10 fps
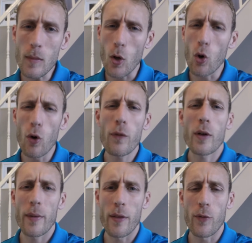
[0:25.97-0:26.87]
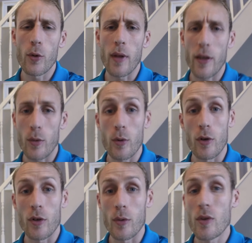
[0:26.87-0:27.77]
Hopefully with the view that you
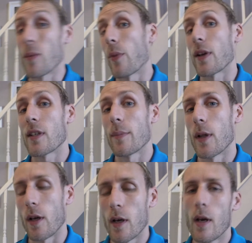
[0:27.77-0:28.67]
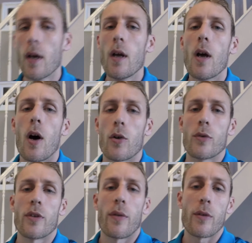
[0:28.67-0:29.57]
could do something similar or do
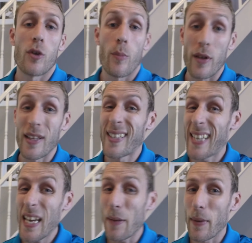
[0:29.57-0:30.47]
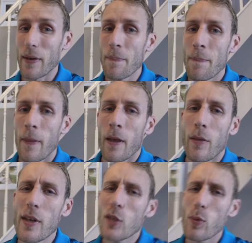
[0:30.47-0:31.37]
something the same. And
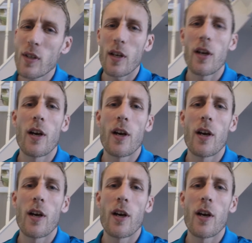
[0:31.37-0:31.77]
this was